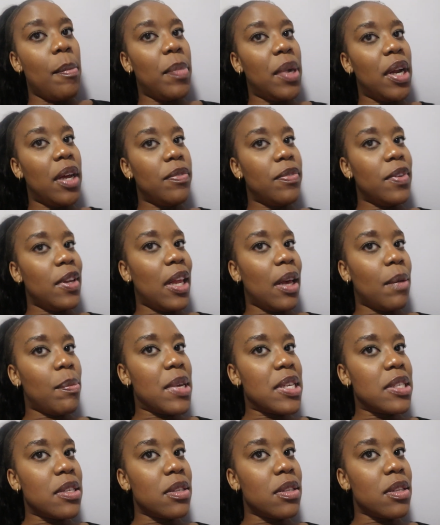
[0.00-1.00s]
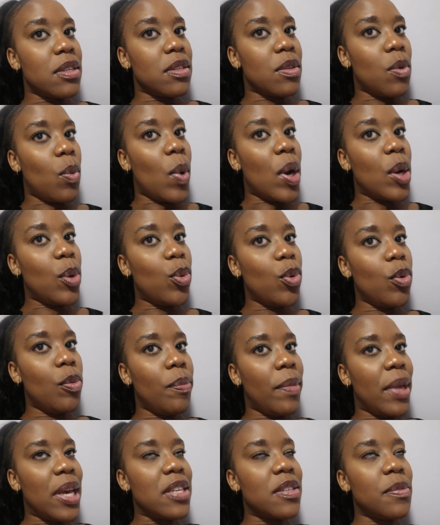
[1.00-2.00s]
But I feel like my sister's the one
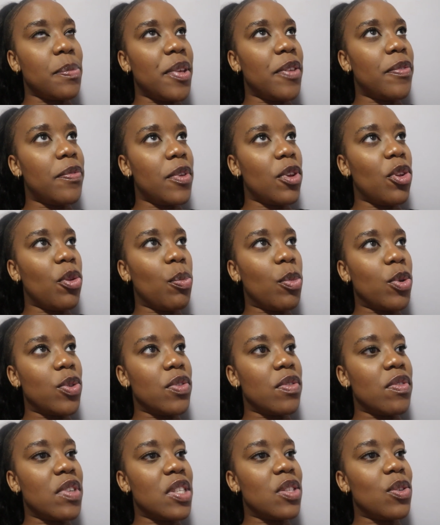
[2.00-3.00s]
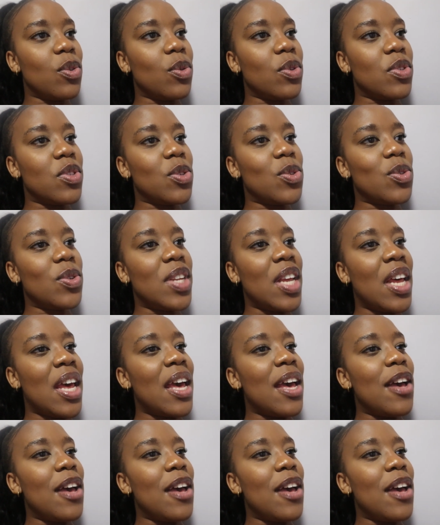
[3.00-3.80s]
who makes me feel motivated to do it